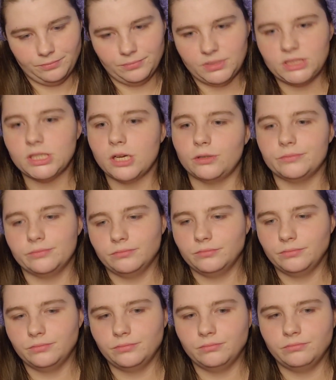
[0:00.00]
So,
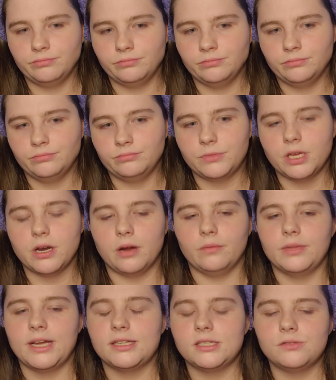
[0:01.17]

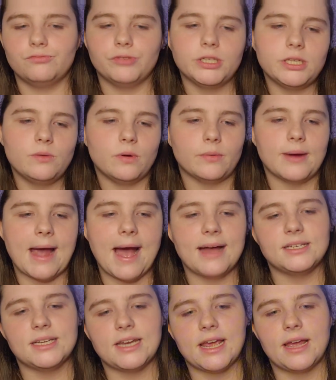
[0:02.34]
that's really where we're at
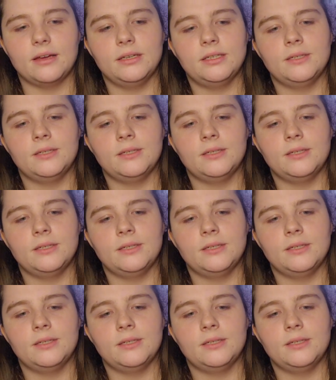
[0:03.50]
today.